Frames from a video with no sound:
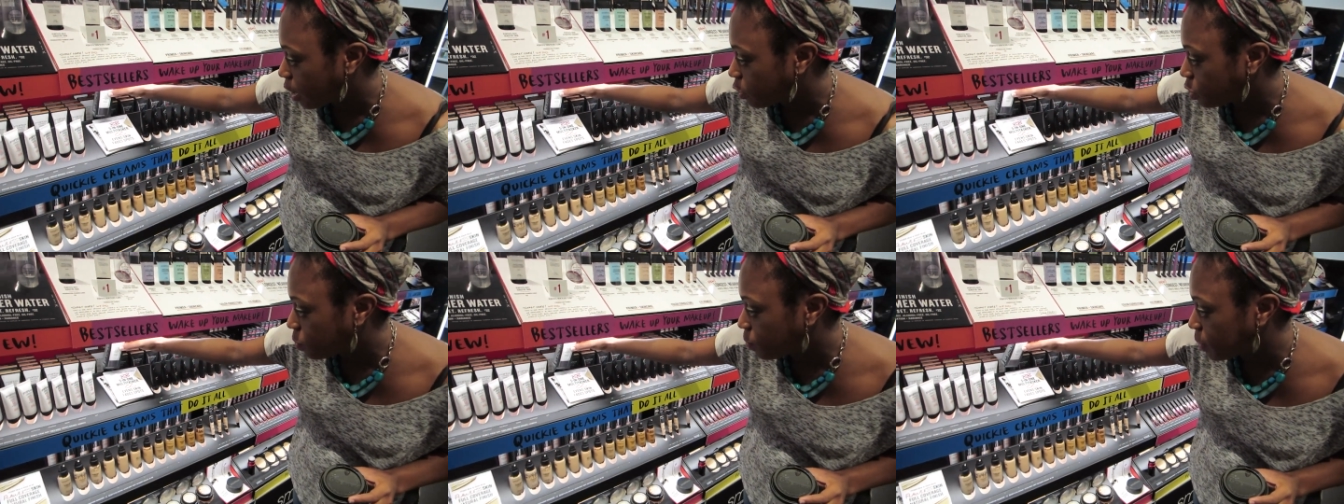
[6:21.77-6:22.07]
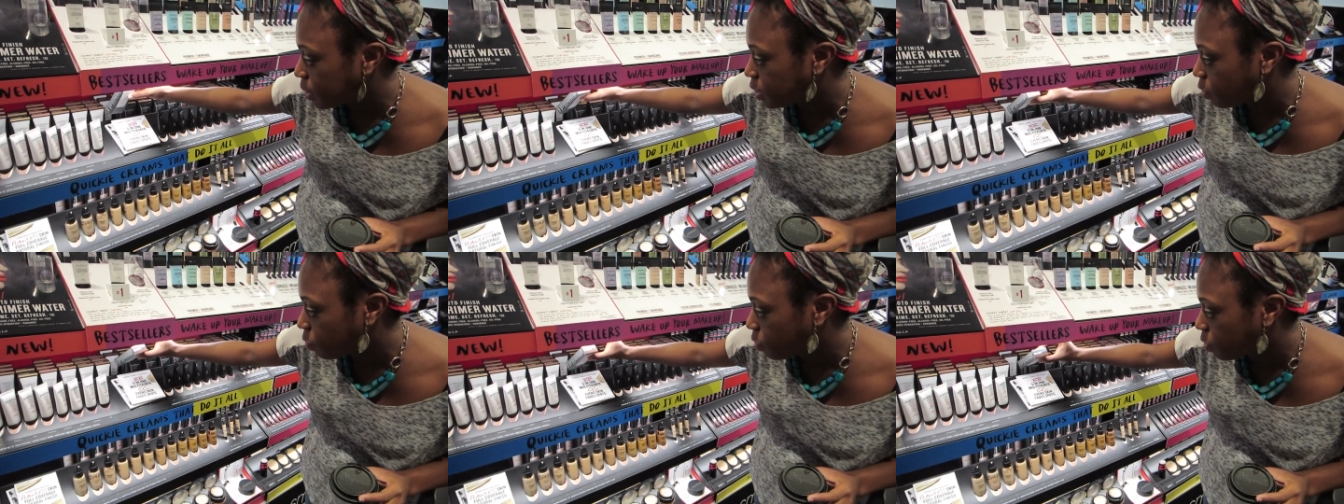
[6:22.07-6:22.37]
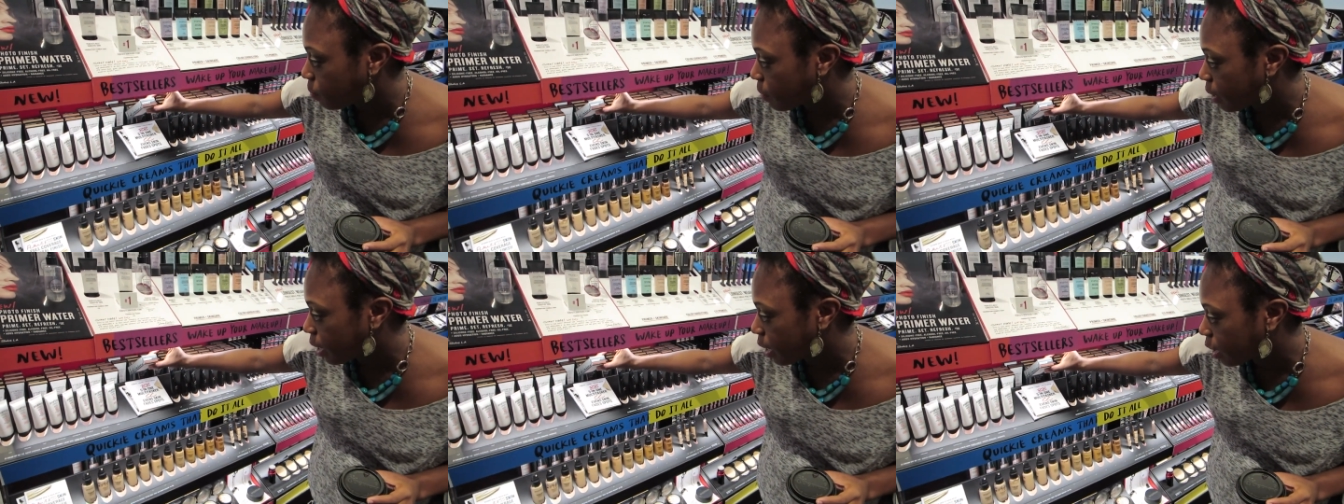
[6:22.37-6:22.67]
I just mix it
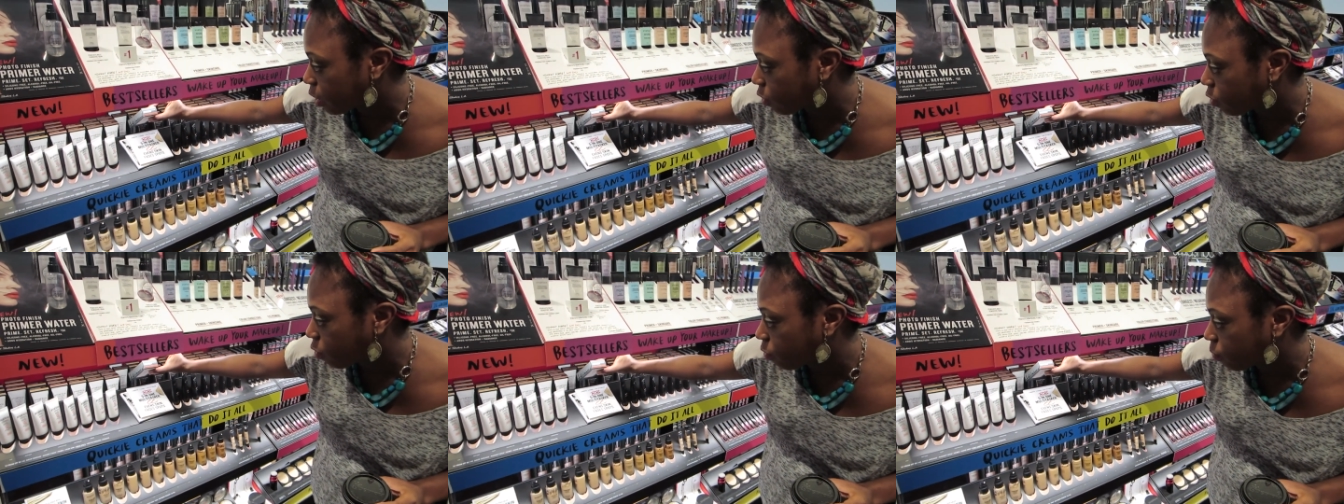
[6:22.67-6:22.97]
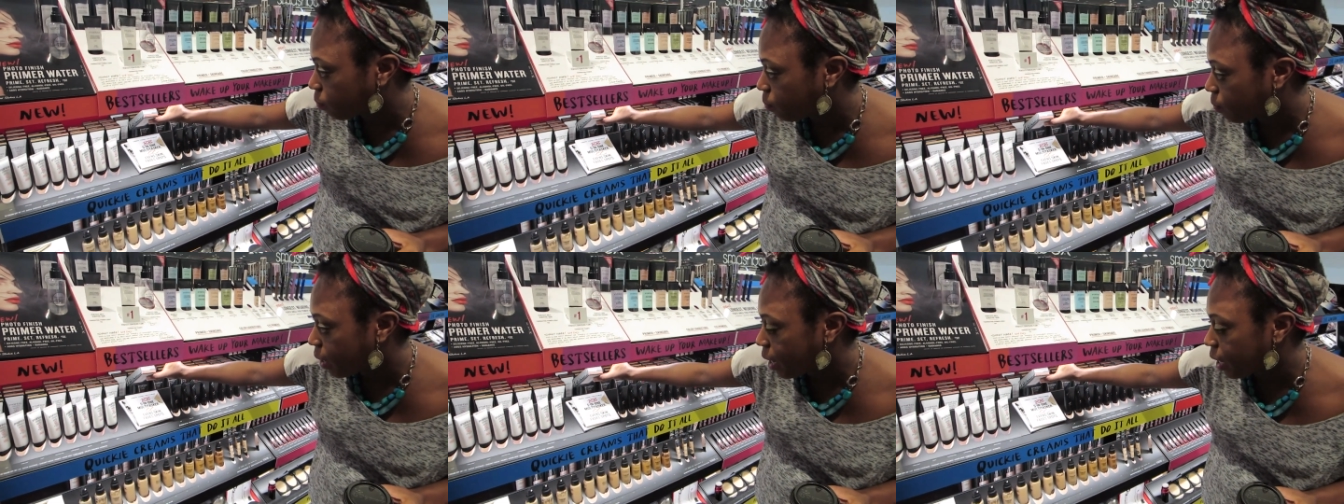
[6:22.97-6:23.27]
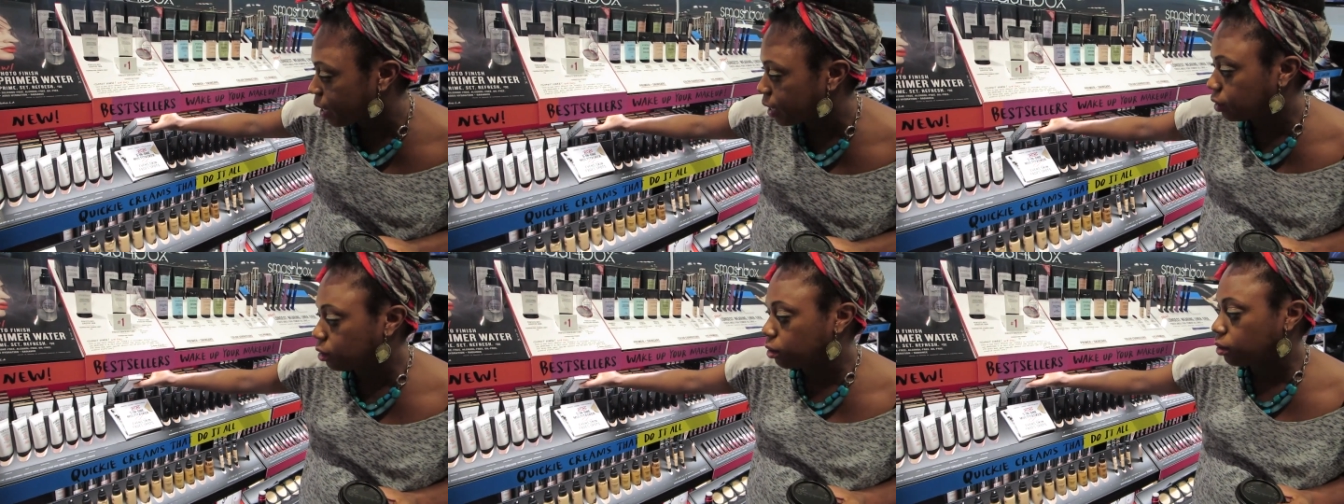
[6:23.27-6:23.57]
with my
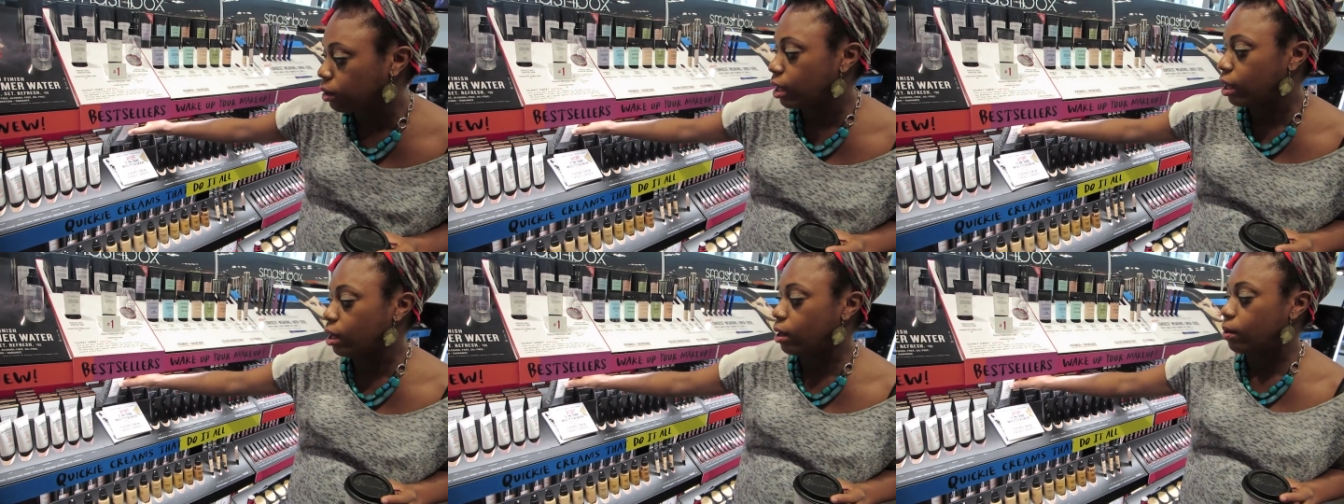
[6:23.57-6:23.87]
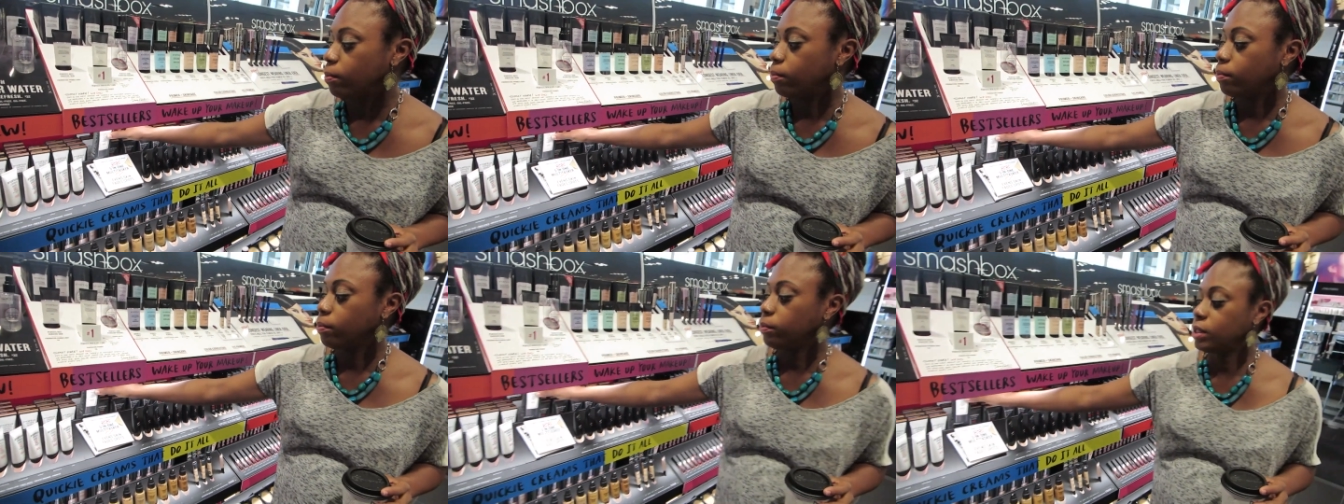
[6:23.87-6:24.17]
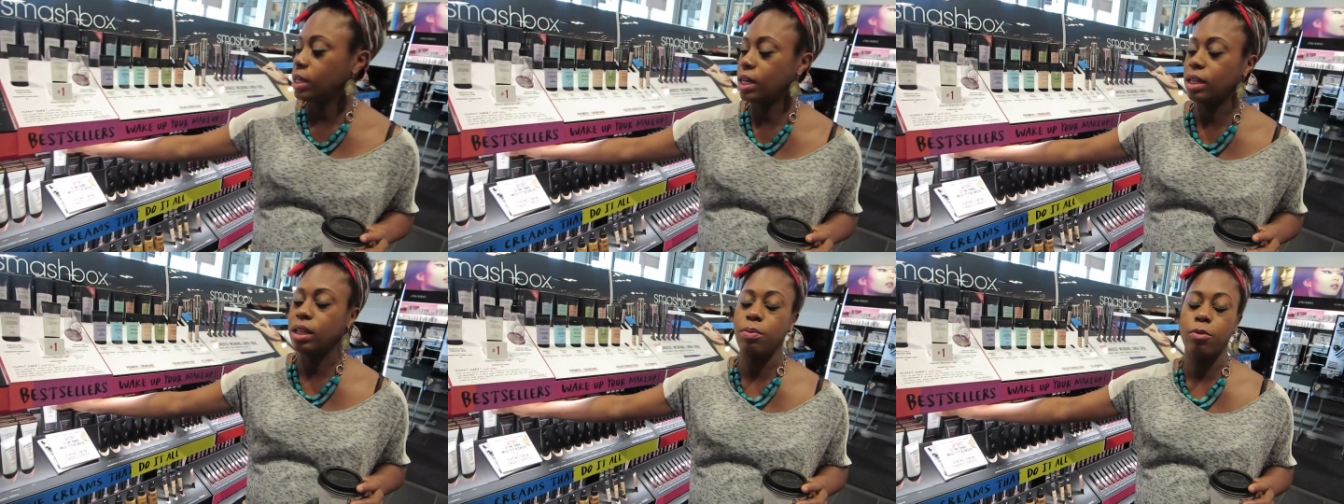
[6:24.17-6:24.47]
my um,
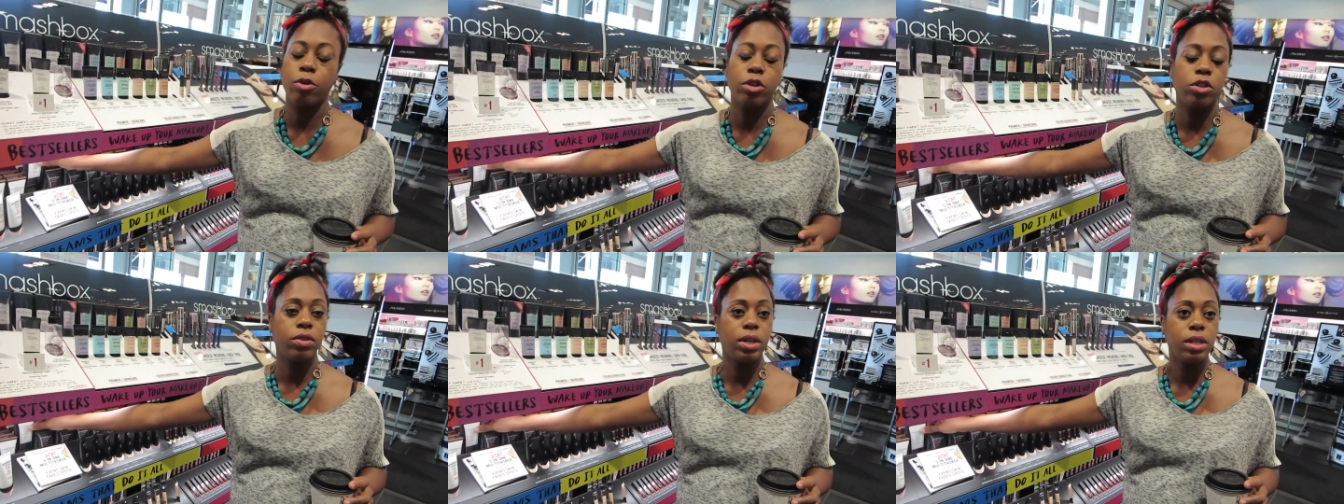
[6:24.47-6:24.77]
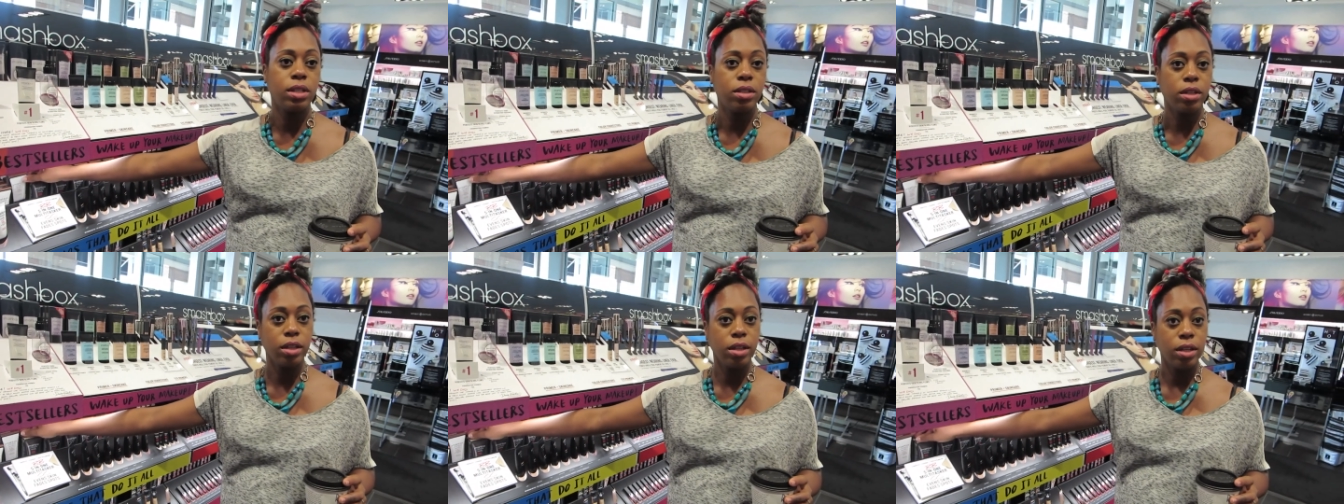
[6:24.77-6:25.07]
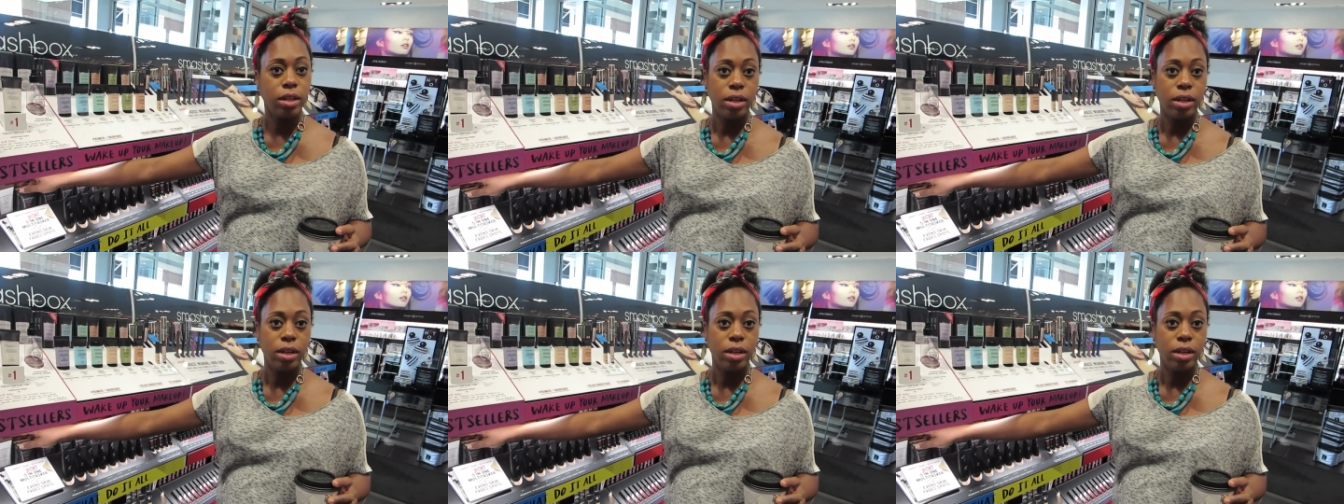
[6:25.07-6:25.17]
daily moisturizer.